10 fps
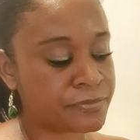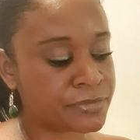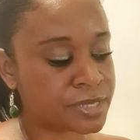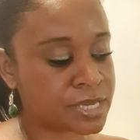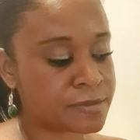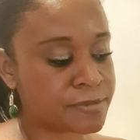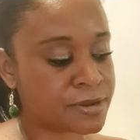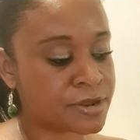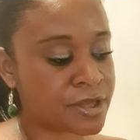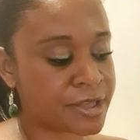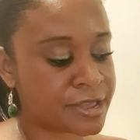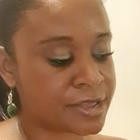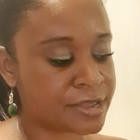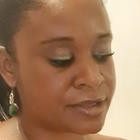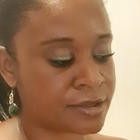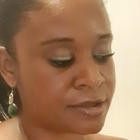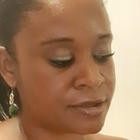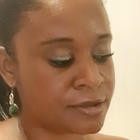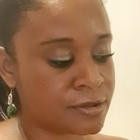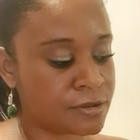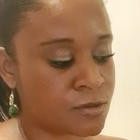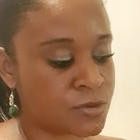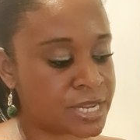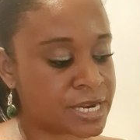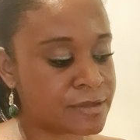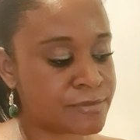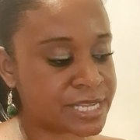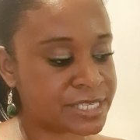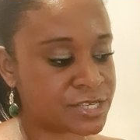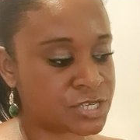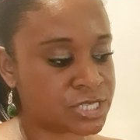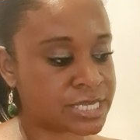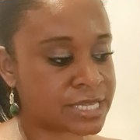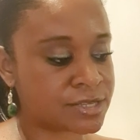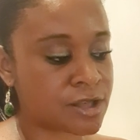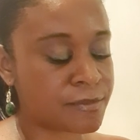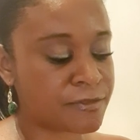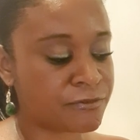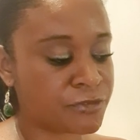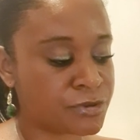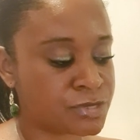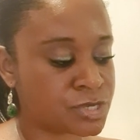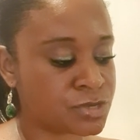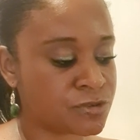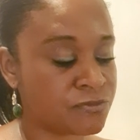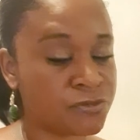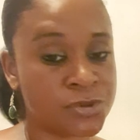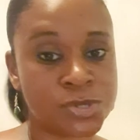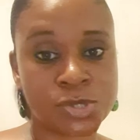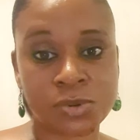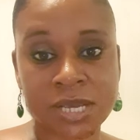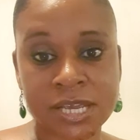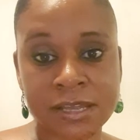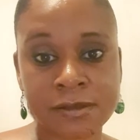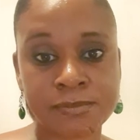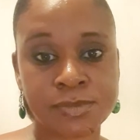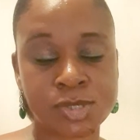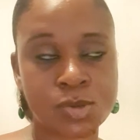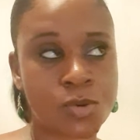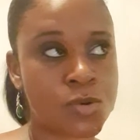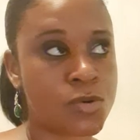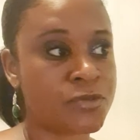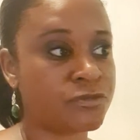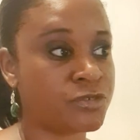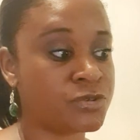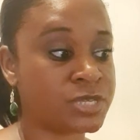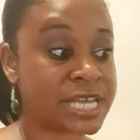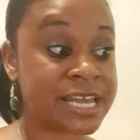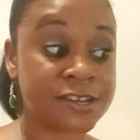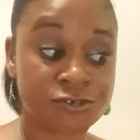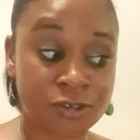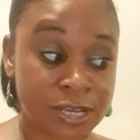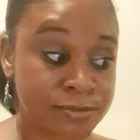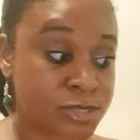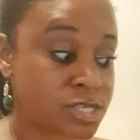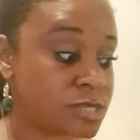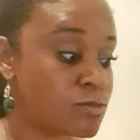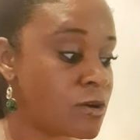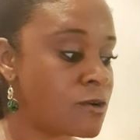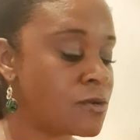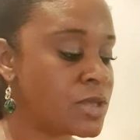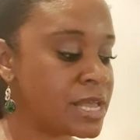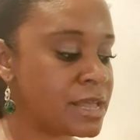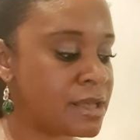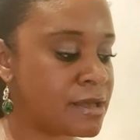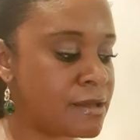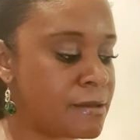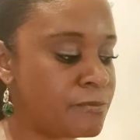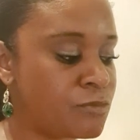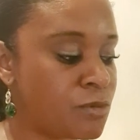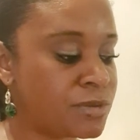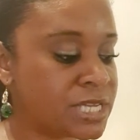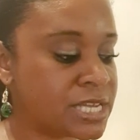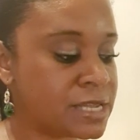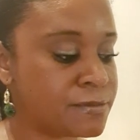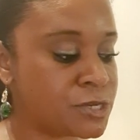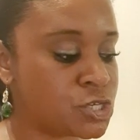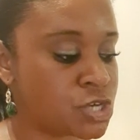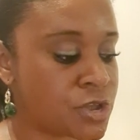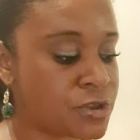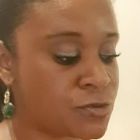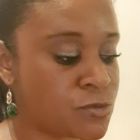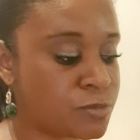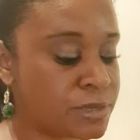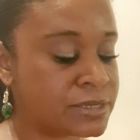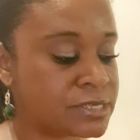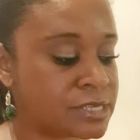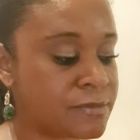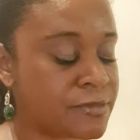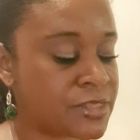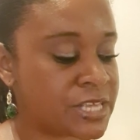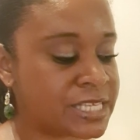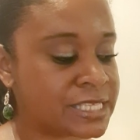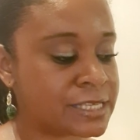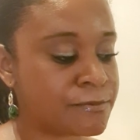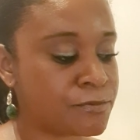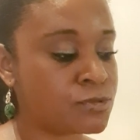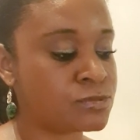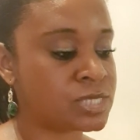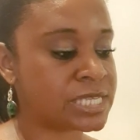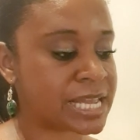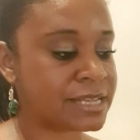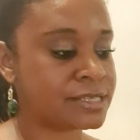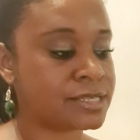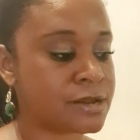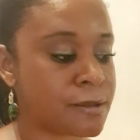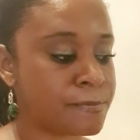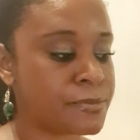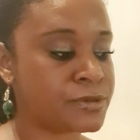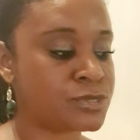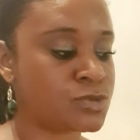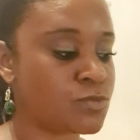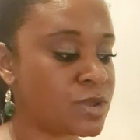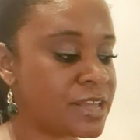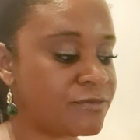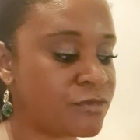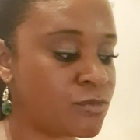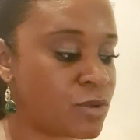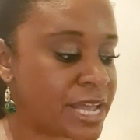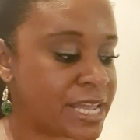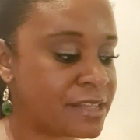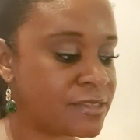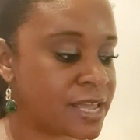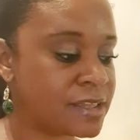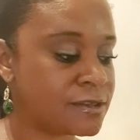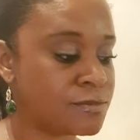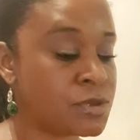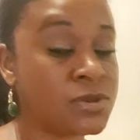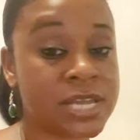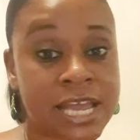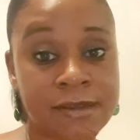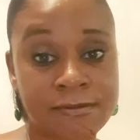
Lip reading: keep an eye on any messages that's coming through to you through dreams or through daydreams as well. Probably keep a journal, because some of these symbols, dates, numbers, or whatever way they communicate